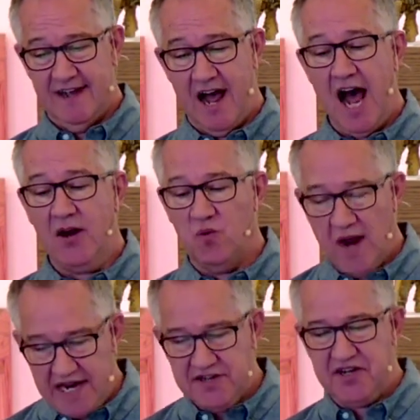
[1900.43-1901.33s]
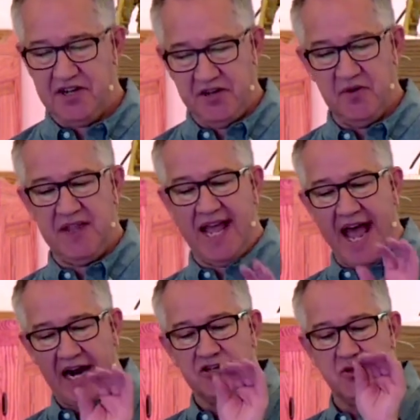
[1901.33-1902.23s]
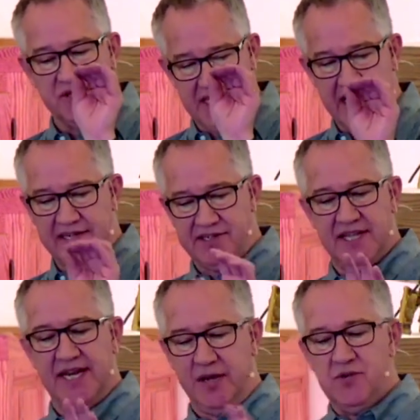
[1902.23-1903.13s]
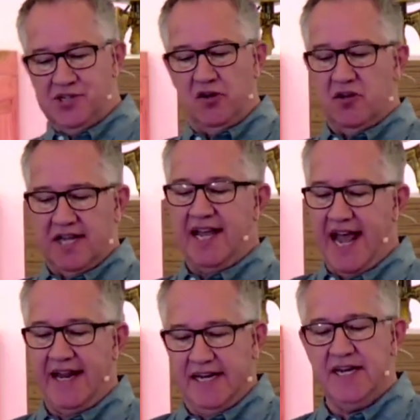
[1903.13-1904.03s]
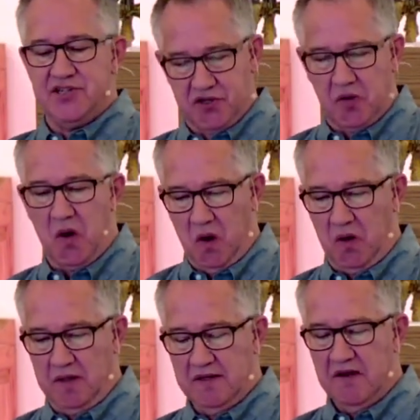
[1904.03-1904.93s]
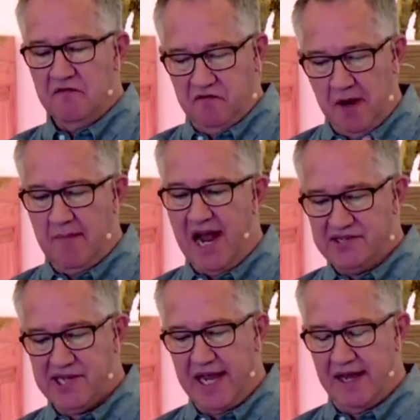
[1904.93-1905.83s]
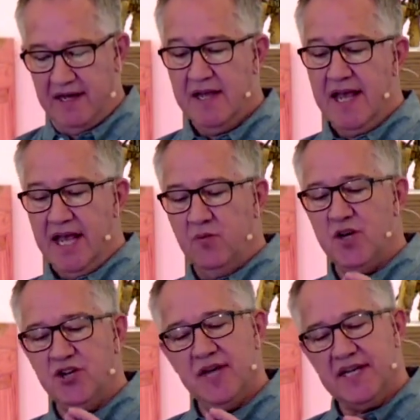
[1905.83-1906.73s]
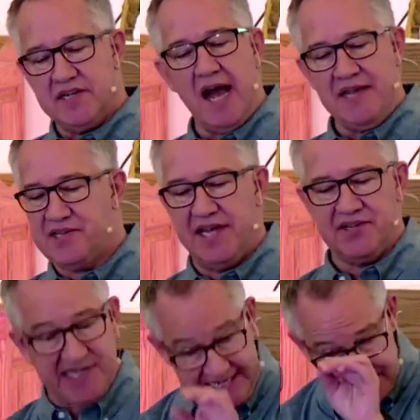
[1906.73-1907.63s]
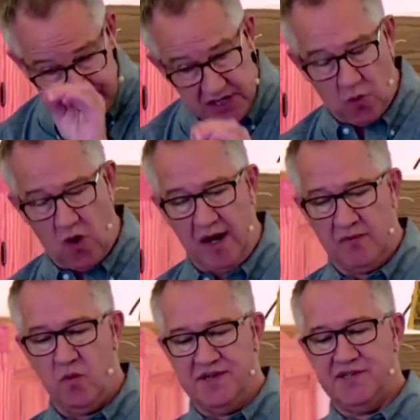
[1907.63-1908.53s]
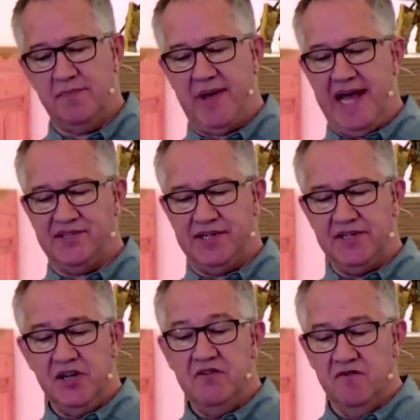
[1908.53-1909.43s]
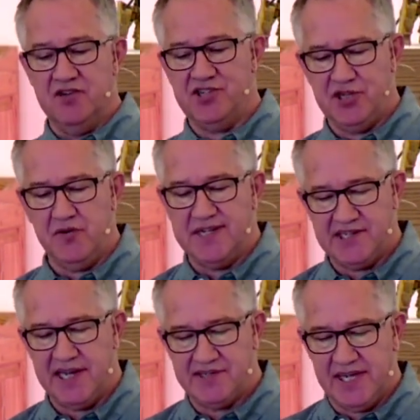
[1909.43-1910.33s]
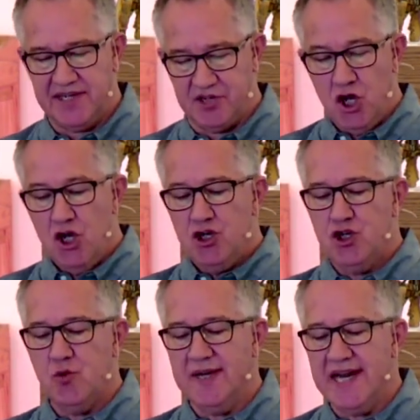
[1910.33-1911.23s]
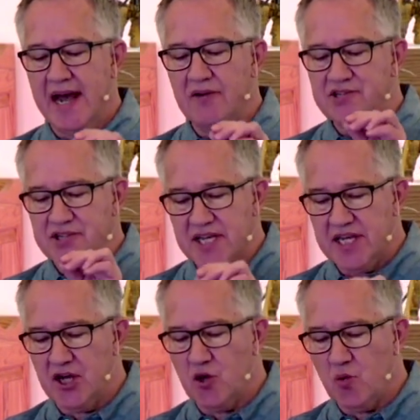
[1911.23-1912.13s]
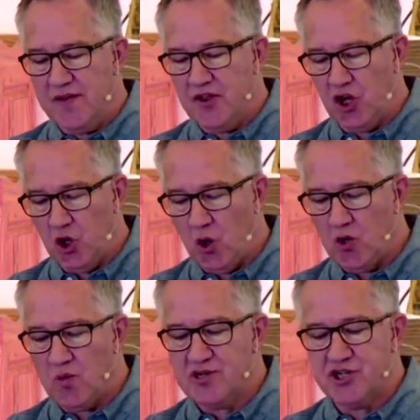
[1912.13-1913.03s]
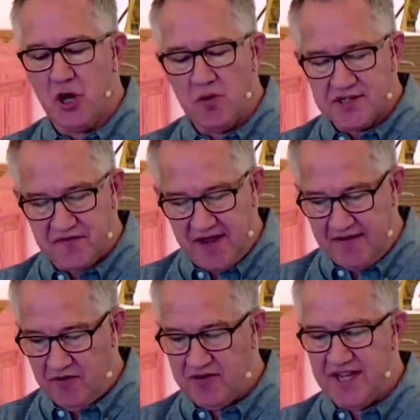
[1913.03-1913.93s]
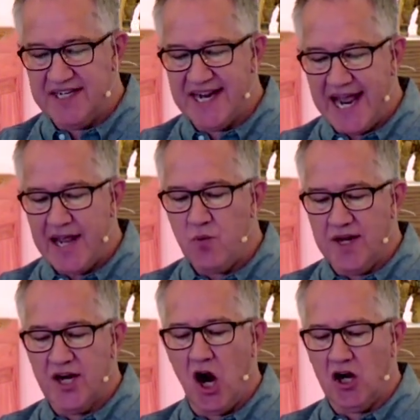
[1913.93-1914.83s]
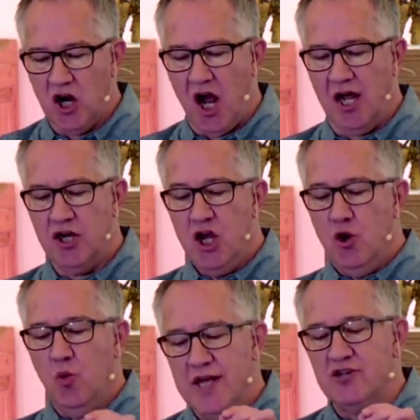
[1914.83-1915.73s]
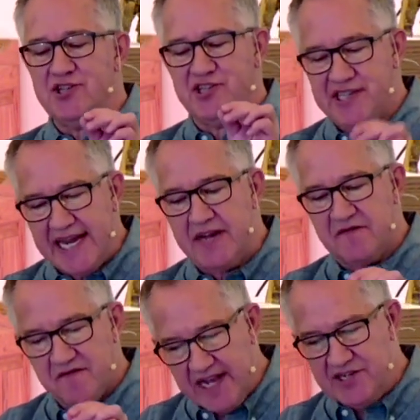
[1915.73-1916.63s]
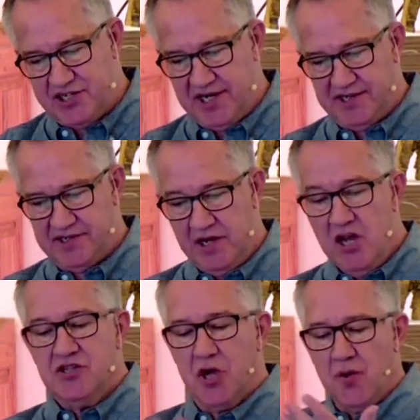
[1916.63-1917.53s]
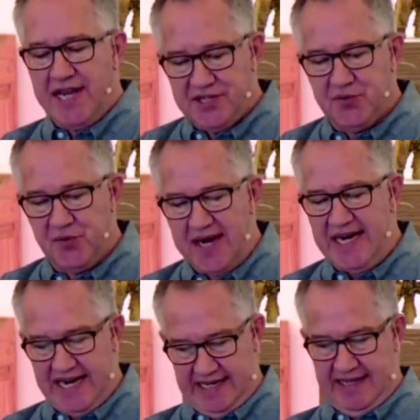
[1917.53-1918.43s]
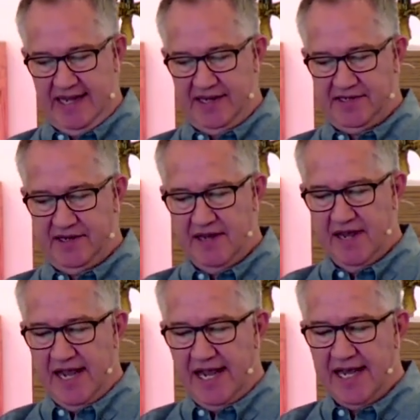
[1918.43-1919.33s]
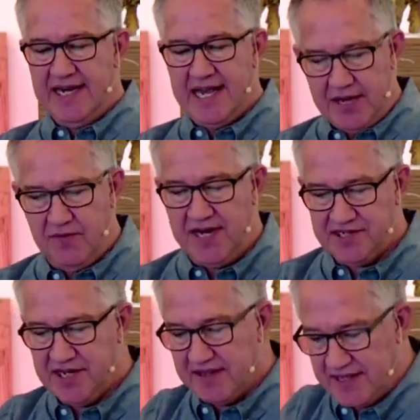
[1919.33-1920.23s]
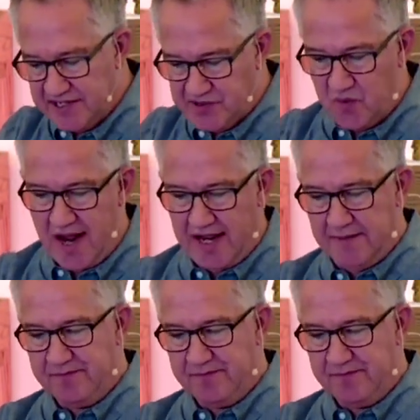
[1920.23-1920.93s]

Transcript: I read to you the actual text that he was looking at in his scroll from Isaiah. And when you get to Isaiah sixty-one was the passage, verse two, it says this, to announce the year when the Lord will show his favor, the day when our God will seek vengeance. So he's reading this, and he reads it this way.